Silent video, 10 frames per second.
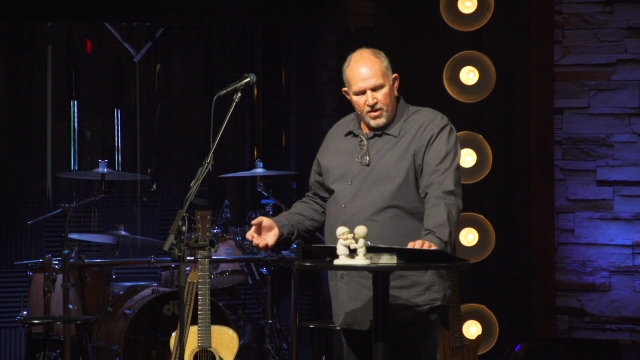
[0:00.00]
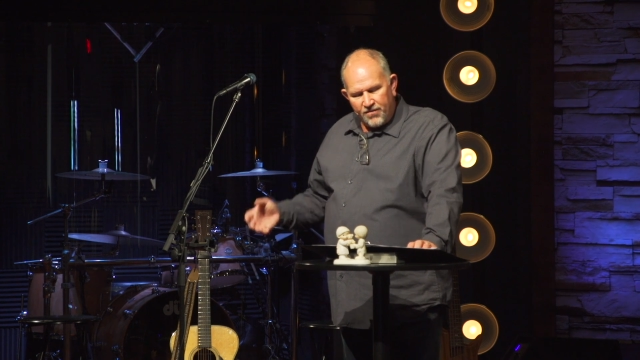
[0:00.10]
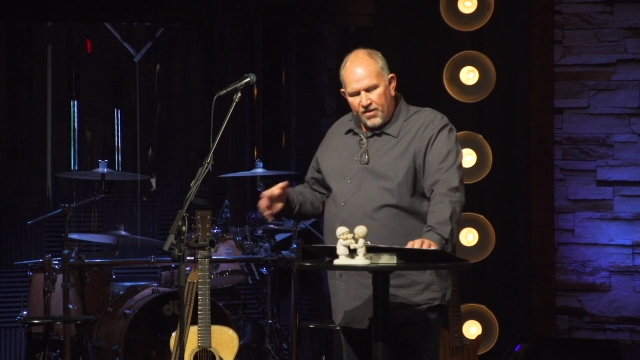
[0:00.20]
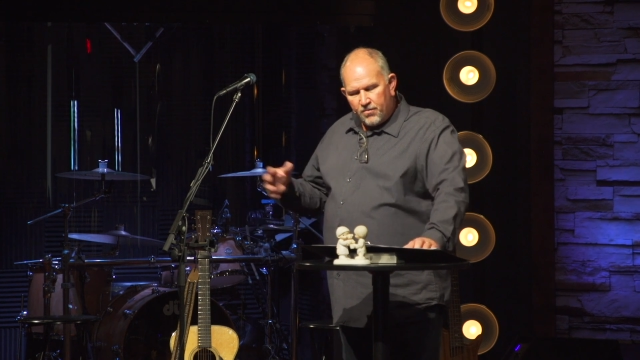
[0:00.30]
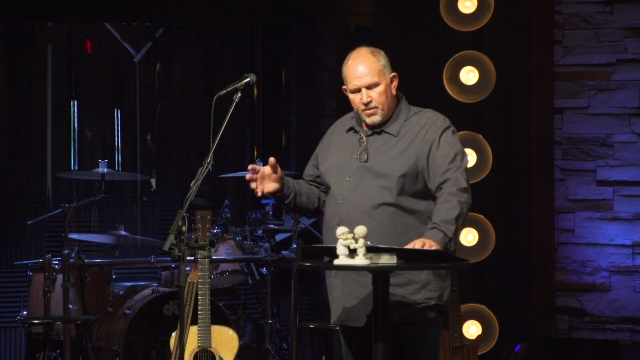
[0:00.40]

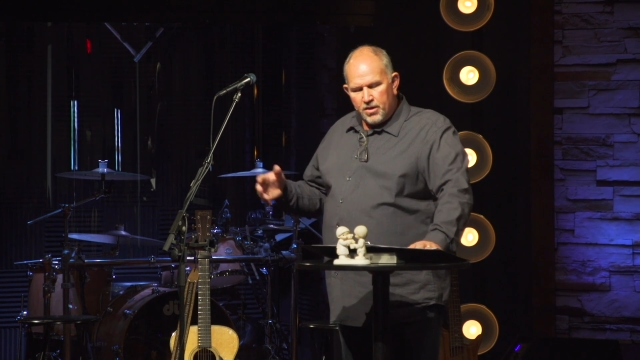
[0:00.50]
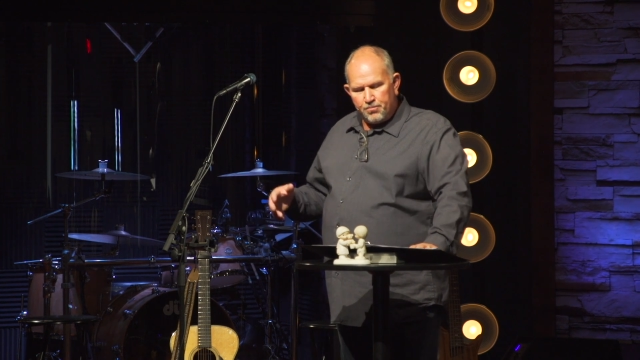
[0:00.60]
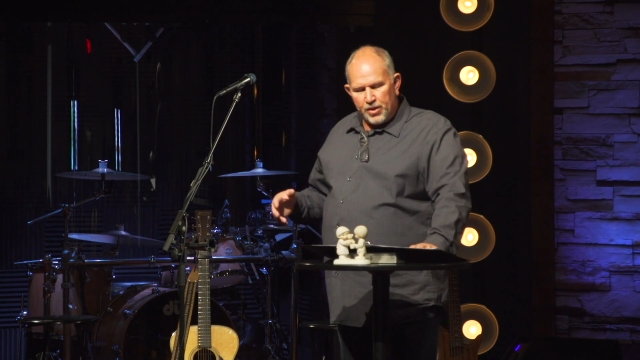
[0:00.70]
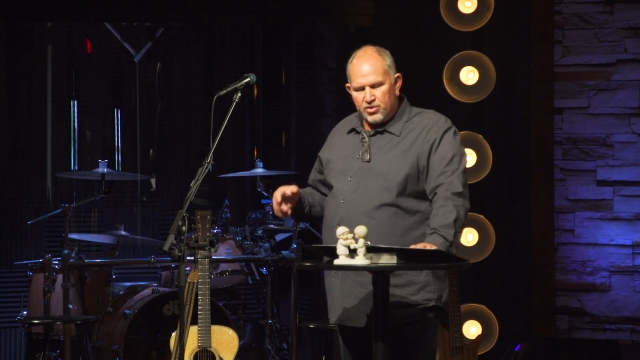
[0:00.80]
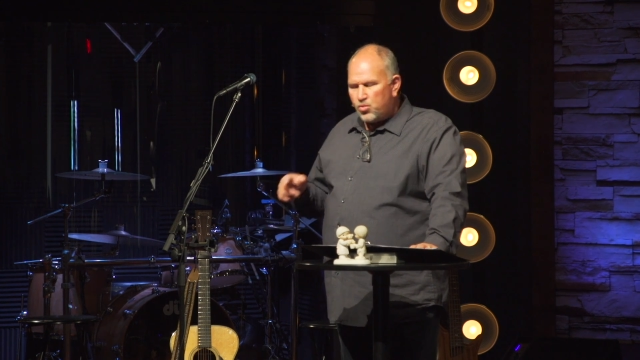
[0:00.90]
Have you ever been in
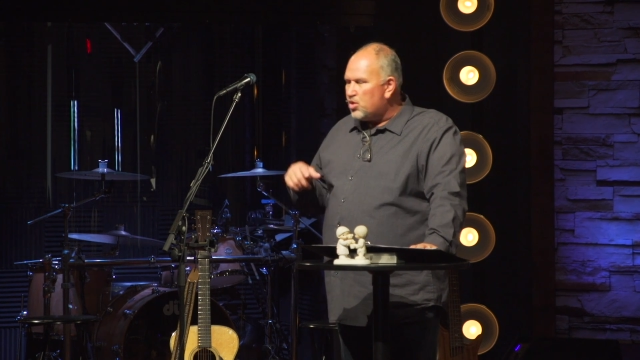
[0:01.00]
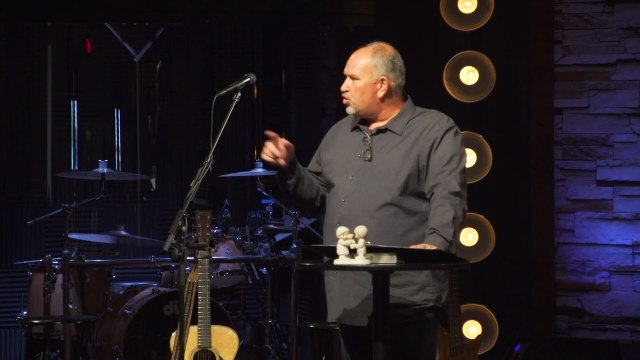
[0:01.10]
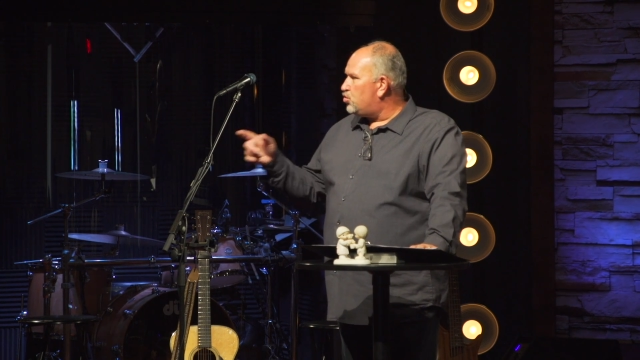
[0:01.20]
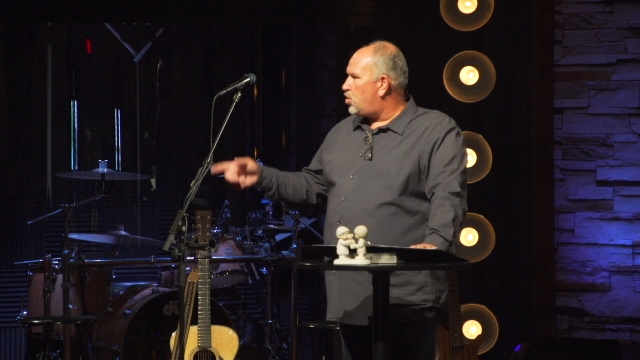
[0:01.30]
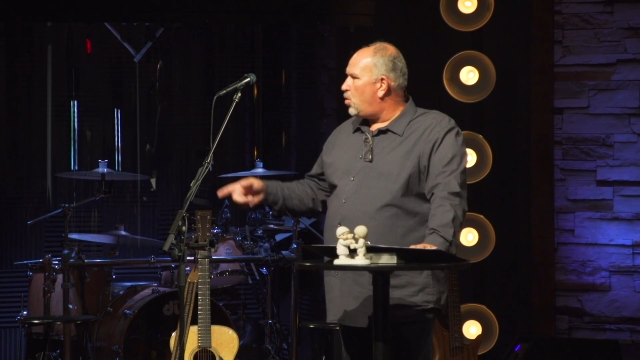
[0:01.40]
a place where
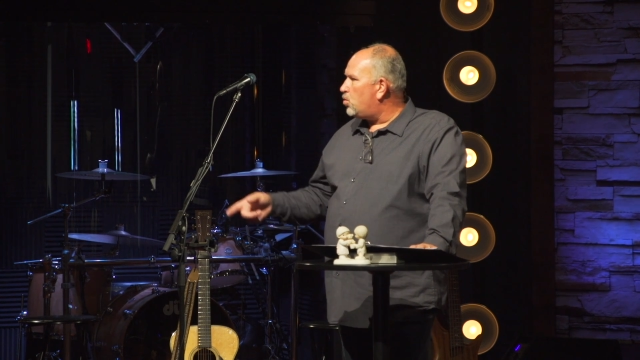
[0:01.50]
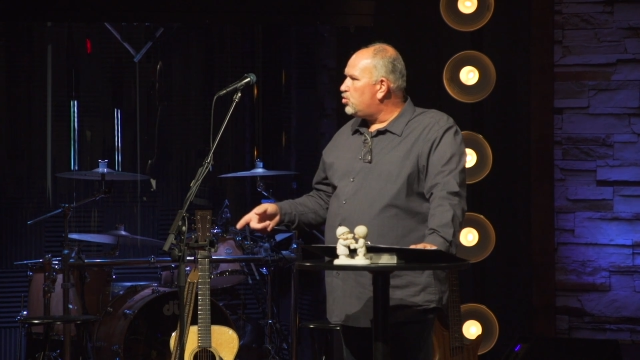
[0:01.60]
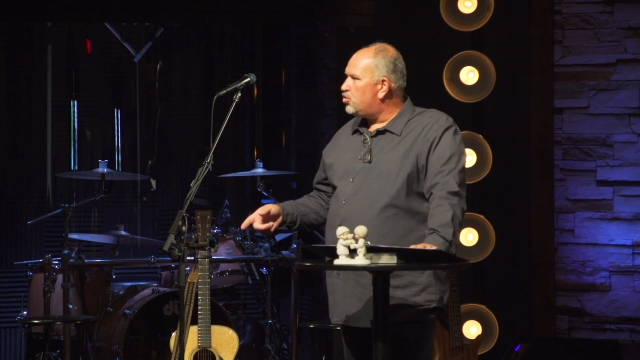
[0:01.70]
you told